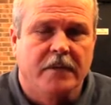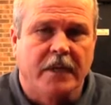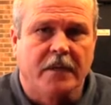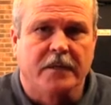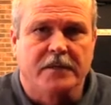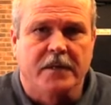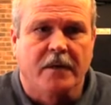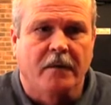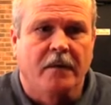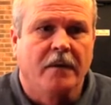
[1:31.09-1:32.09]
dealings
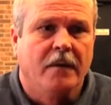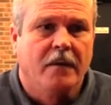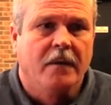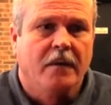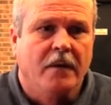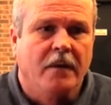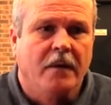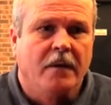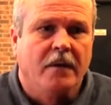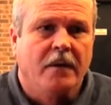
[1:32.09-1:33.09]
there.
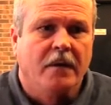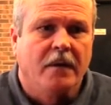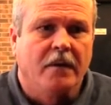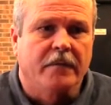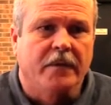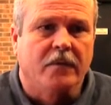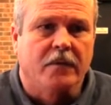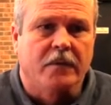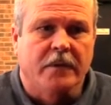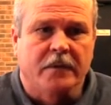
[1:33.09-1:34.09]
Uh, they'll
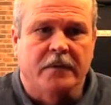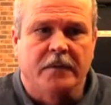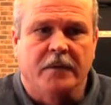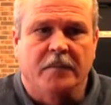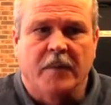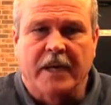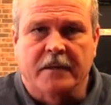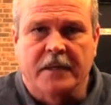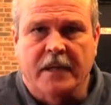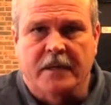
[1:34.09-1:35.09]
look at uh,
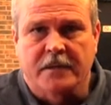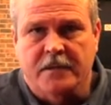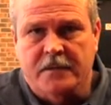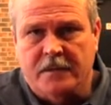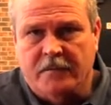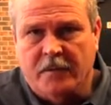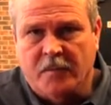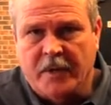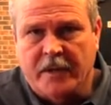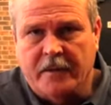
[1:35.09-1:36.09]
back taxes if
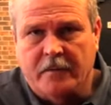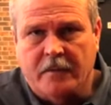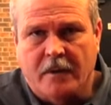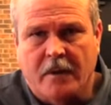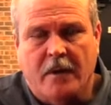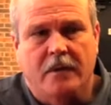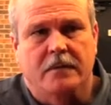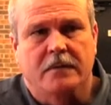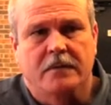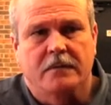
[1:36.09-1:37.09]
they're paid or not,
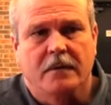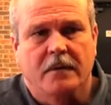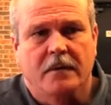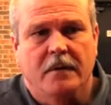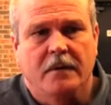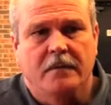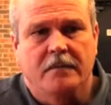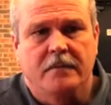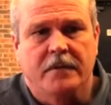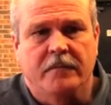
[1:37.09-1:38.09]
uh,
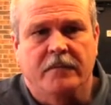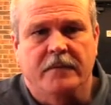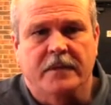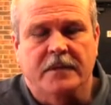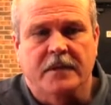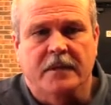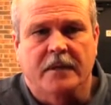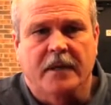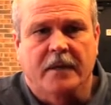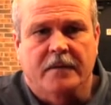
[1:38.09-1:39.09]
different things like
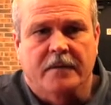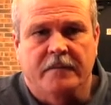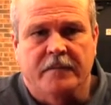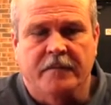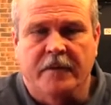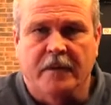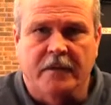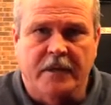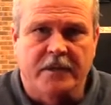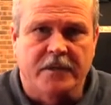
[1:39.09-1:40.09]
that. If the
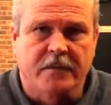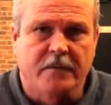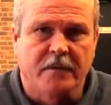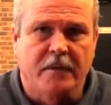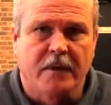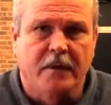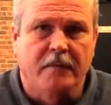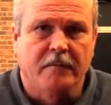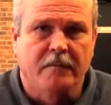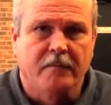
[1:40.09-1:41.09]
foundation
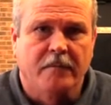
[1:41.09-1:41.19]
and